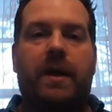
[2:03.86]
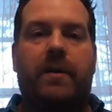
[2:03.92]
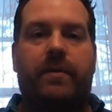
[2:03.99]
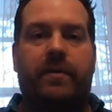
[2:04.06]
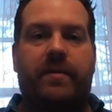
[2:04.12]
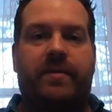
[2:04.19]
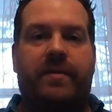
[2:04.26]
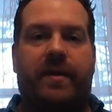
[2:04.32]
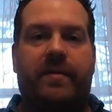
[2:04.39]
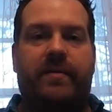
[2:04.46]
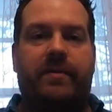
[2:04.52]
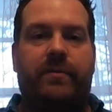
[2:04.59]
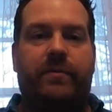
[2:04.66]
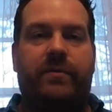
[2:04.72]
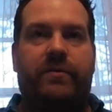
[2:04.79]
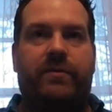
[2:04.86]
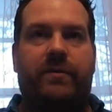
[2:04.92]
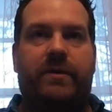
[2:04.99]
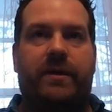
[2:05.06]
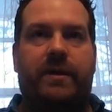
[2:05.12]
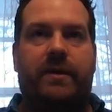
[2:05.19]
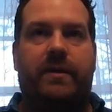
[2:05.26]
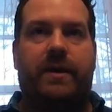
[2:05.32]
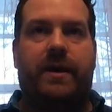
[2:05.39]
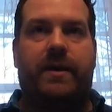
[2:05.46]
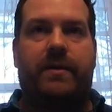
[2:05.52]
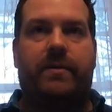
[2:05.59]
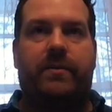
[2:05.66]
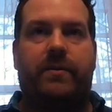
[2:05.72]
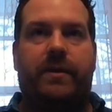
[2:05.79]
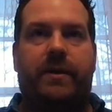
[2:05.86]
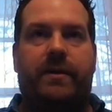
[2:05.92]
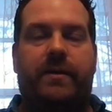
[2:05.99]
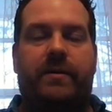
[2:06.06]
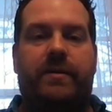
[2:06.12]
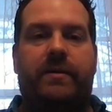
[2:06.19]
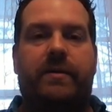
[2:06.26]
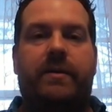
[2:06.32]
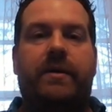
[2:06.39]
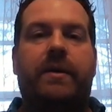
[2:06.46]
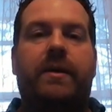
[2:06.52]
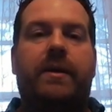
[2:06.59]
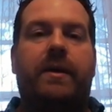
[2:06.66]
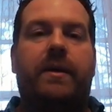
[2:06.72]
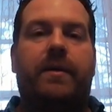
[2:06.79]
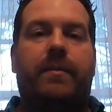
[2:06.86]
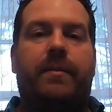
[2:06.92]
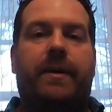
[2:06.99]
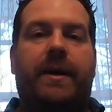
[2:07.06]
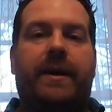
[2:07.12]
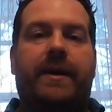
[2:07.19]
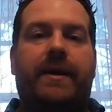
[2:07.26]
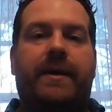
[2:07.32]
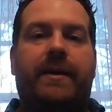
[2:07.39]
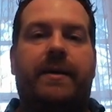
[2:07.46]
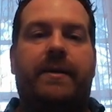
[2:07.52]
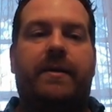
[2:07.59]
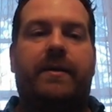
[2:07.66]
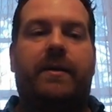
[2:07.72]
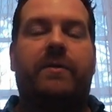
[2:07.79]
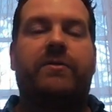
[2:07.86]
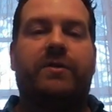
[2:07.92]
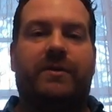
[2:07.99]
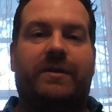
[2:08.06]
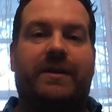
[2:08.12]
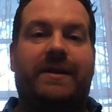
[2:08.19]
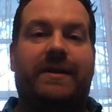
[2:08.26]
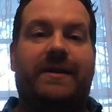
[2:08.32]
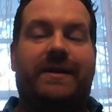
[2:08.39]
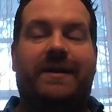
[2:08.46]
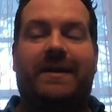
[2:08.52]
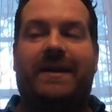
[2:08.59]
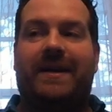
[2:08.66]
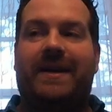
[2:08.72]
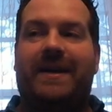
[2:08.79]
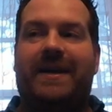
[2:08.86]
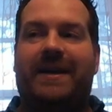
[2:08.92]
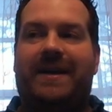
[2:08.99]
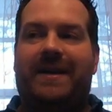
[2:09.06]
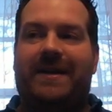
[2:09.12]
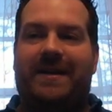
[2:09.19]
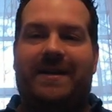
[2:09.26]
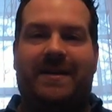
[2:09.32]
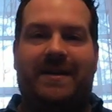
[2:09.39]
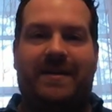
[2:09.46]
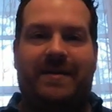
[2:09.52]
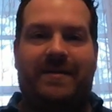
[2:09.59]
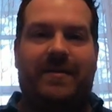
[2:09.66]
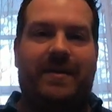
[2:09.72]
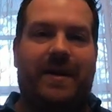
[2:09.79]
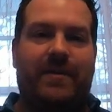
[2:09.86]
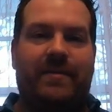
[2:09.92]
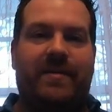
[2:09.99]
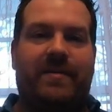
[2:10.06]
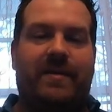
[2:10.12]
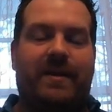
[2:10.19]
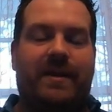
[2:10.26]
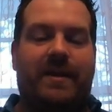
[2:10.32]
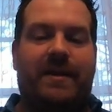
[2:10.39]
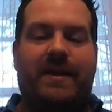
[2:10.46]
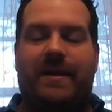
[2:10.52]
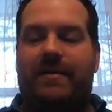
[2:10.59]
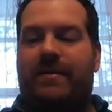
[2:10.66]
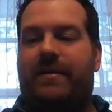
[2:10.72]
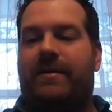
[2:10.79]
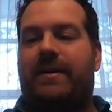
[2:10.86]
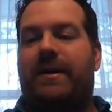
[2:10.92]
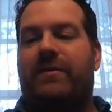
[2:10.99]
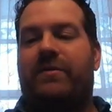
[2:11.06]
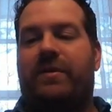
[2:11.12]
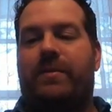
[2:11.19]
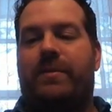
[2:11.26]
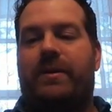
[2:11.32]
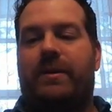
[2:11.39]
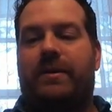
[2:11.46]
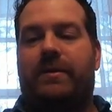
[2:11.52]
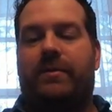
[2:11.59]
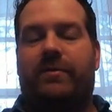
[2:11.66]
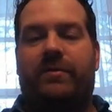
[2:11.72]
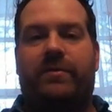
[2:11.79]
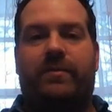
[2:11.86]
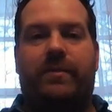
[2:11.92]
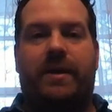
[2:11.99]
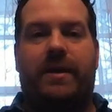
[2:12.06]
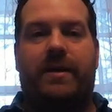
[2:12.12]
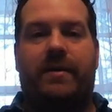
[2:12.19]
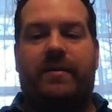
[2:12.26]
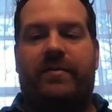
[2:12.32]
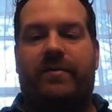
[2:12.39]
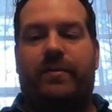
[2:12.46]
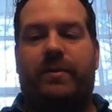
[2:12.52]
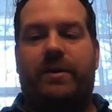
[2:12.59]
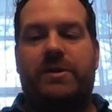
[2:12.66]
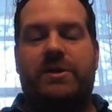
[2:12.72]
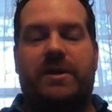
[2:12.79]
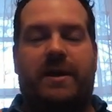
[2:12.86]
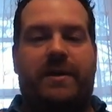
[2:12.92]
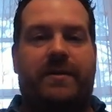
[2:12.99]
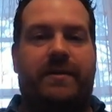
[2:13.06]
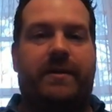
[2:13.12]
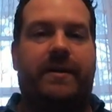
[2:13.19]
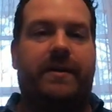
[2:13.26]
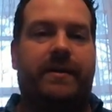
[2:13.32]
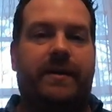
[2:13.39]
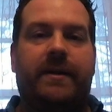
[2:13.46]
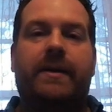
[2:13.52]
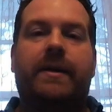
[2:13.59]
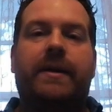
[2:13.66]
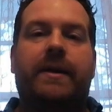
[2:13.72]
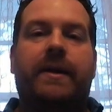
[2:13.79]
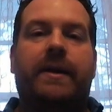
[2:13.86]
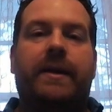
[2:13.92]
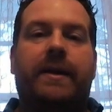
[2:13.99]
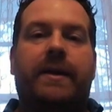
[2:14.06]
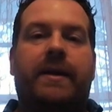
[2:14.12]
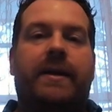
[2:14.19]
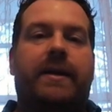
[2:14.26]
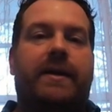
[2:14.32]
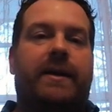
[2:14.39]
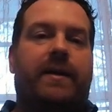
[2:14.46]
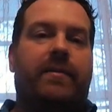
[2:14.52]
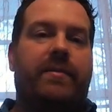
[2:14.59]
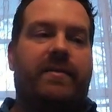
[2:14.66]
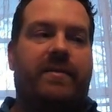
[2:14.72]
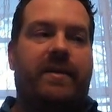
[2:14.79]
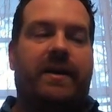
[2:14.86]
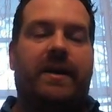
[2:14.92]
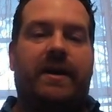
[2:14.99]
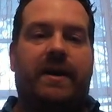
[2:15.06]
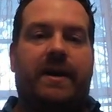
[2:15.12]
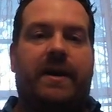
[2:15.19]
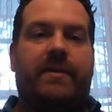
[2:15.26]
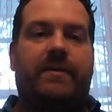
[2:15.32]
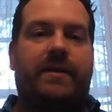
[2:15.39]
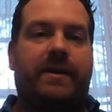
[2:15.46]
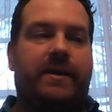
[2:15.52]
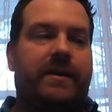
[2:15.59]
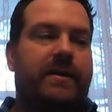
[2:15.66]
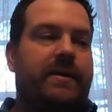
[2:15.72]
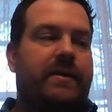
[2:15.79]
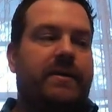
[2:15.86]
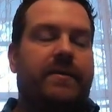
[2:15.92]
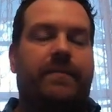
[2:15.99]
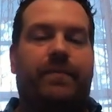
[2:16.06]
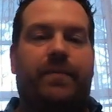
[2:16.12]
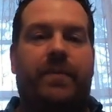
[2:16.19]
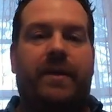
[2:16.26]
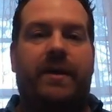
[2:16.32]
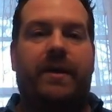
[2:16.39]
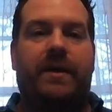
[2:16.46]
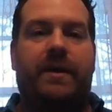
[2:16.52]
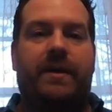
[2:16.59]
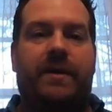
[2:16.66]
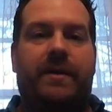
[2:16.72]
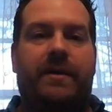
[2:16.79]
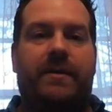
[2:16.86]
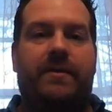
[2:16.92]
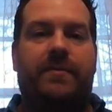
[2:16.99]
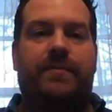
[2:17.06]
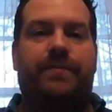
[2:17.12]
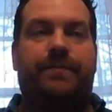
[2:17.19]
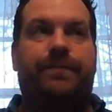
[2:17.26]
I was tossing the rooster tail out with my ultralight, and I was zinging it out there, and I actually put a little split shot on it, and I was zinging it out there and